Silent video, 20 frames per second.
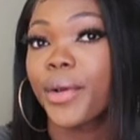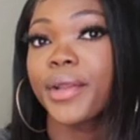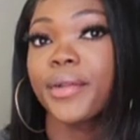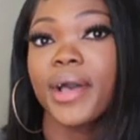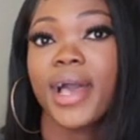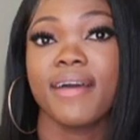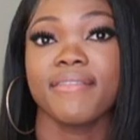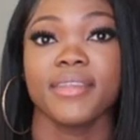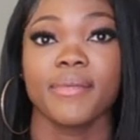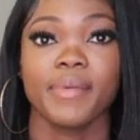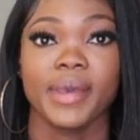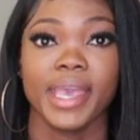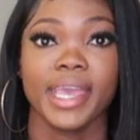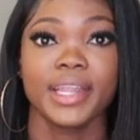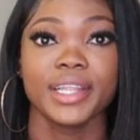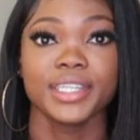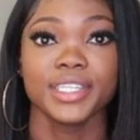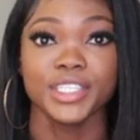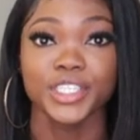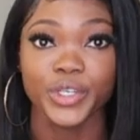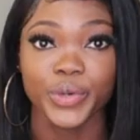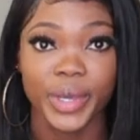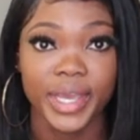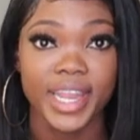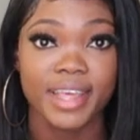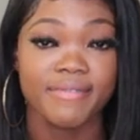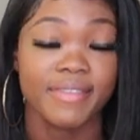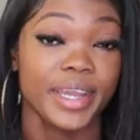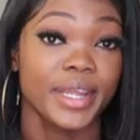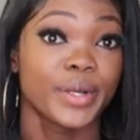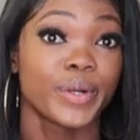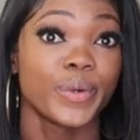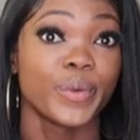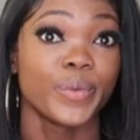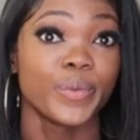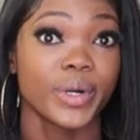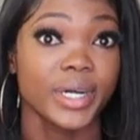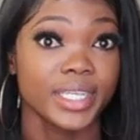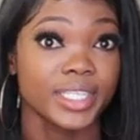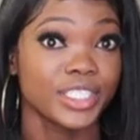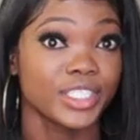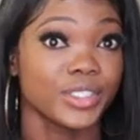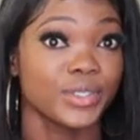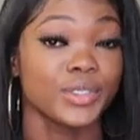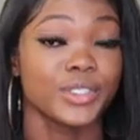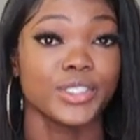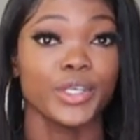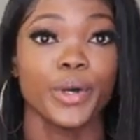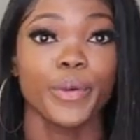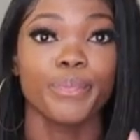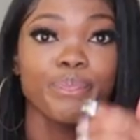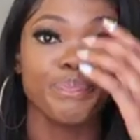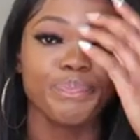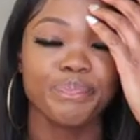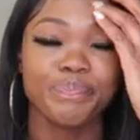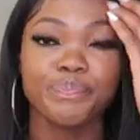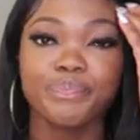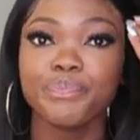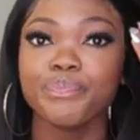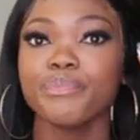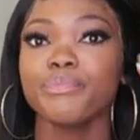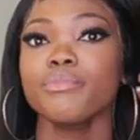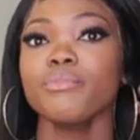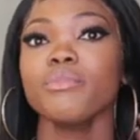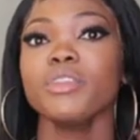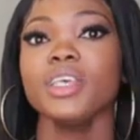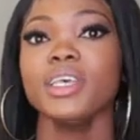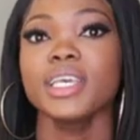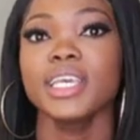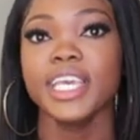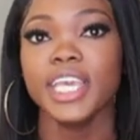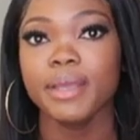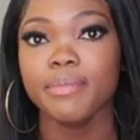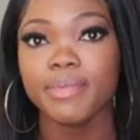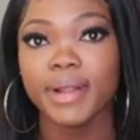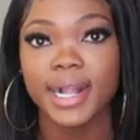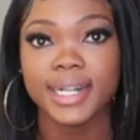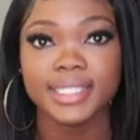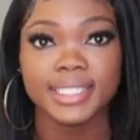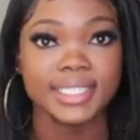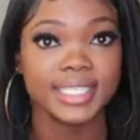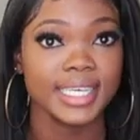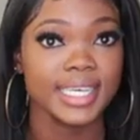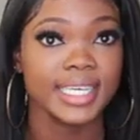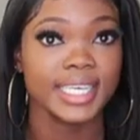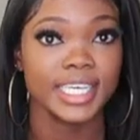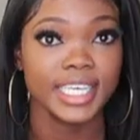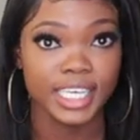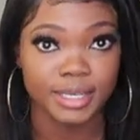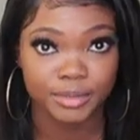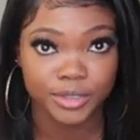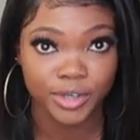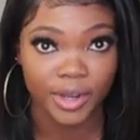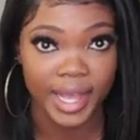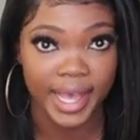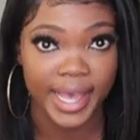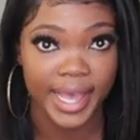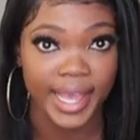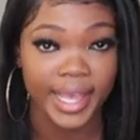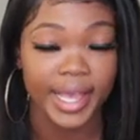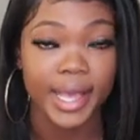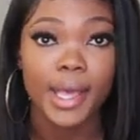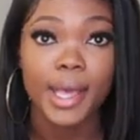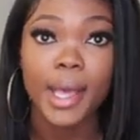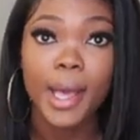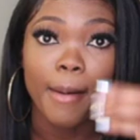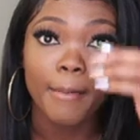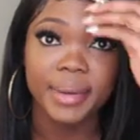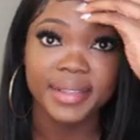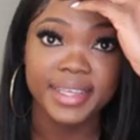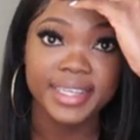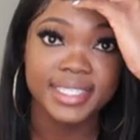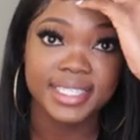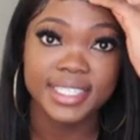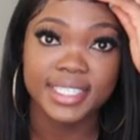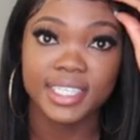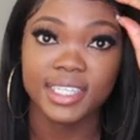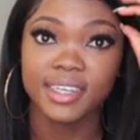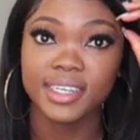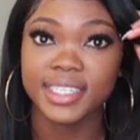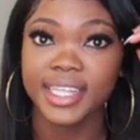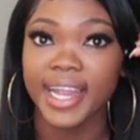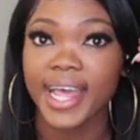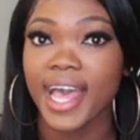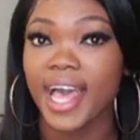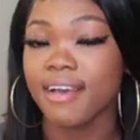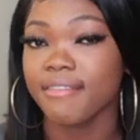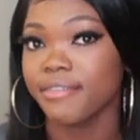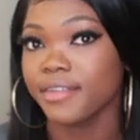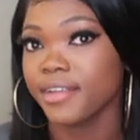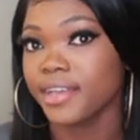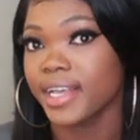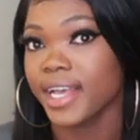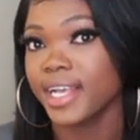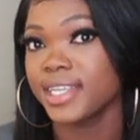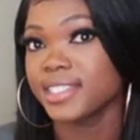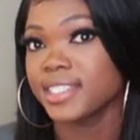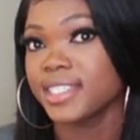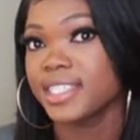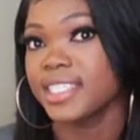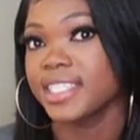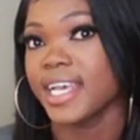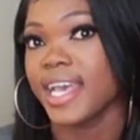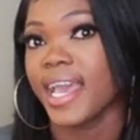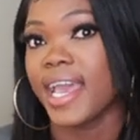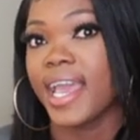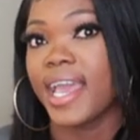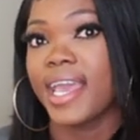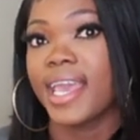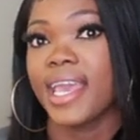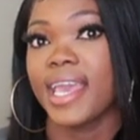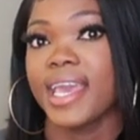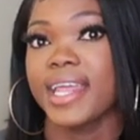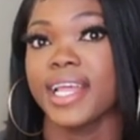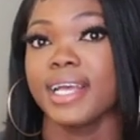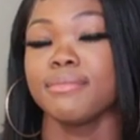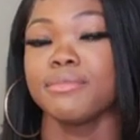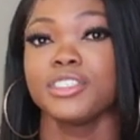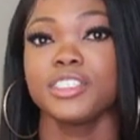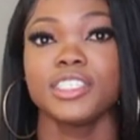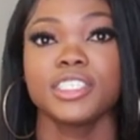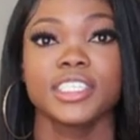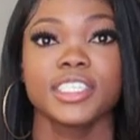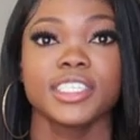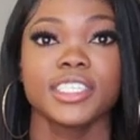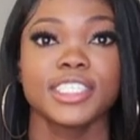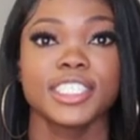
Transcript: I don't have to pay to do it if I don't want to. So keep practicing, keep trying. But this is the look that I have for you guys today, and I'm just